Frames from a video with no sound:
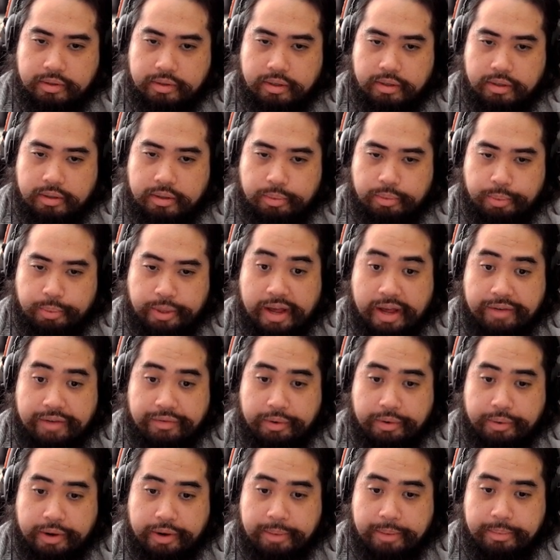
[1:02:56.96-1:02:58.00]
we haven't
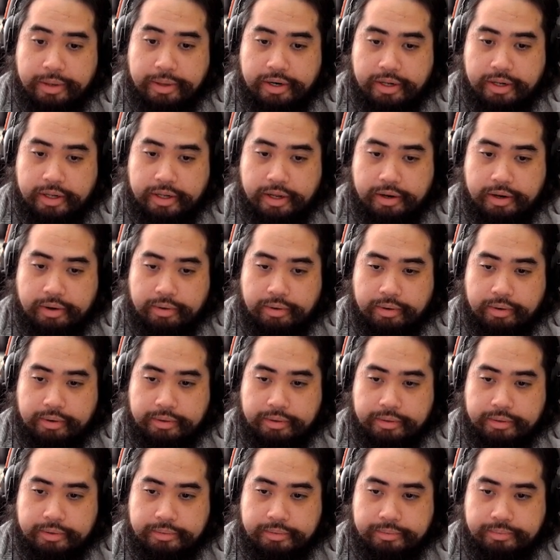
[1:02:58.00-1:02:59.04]
grabbed any at
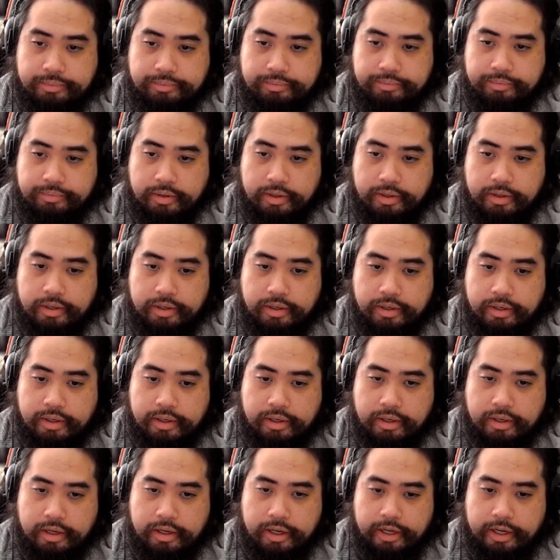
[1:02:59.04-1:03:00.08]
all.
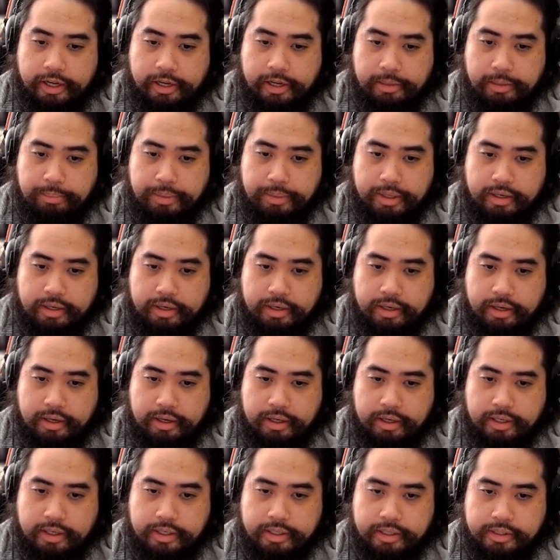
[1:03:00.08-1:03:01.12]
And
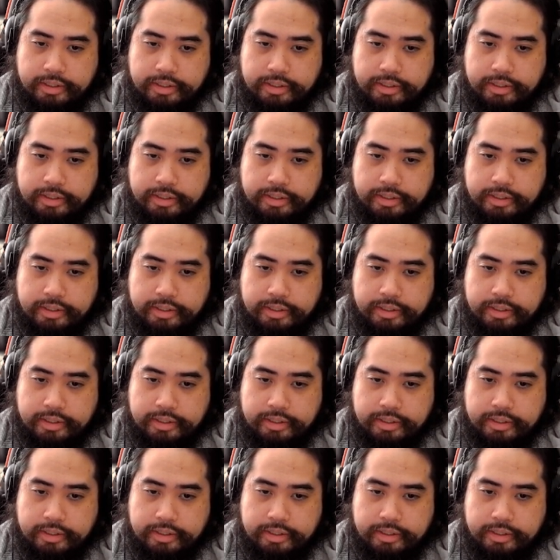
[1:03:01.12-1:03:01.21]
because